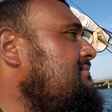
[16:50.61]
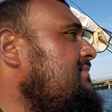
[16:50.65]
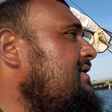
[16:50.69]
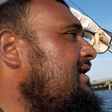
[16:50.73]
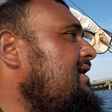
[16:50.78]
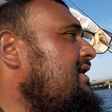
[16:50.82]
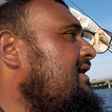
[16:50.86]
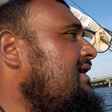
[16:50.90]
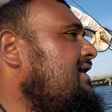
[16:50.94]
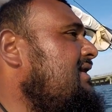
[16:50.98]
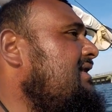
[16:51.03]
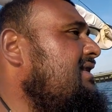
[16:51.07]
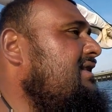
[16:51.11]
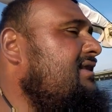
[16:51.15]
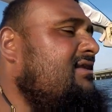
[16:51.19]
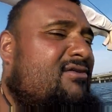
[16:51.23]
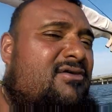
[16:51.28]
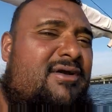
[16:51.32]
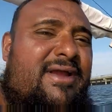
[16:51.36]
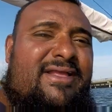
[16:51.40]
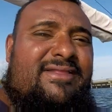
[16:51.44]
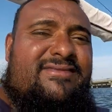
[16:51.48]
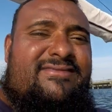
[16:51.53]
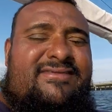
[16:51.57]
my little
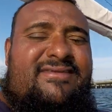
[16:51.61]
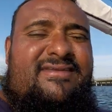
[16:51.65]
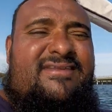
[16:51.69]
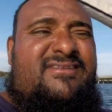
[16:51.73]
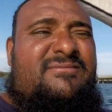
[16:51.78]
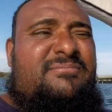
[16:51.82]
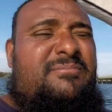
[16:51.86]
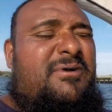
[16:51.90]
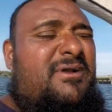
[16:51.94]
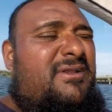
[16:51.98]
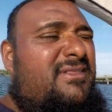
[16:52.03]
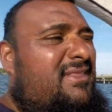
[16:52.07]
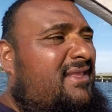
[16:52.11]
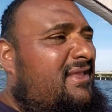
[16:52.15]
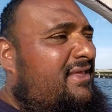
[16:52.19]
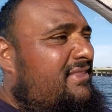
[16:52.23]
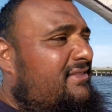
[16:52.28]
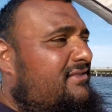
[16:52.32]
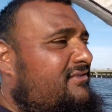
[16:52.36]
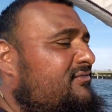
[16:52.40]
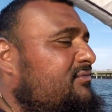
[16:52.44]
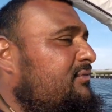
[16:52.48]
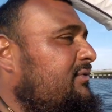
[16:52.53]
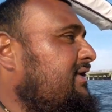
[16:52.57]
grandson's birthday
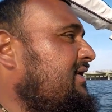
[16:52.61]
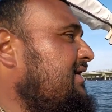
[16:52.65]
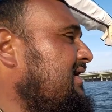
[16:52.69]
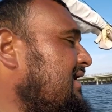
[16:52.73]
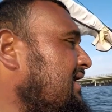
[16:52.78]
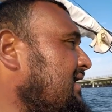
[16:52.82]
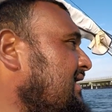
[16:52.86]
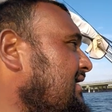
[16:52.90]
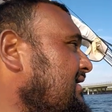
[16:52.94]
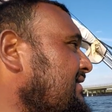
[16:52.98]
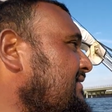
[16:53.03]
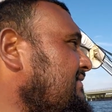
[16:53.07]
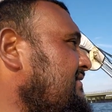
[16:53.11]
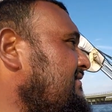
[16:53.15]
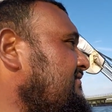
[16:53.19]
this weekend.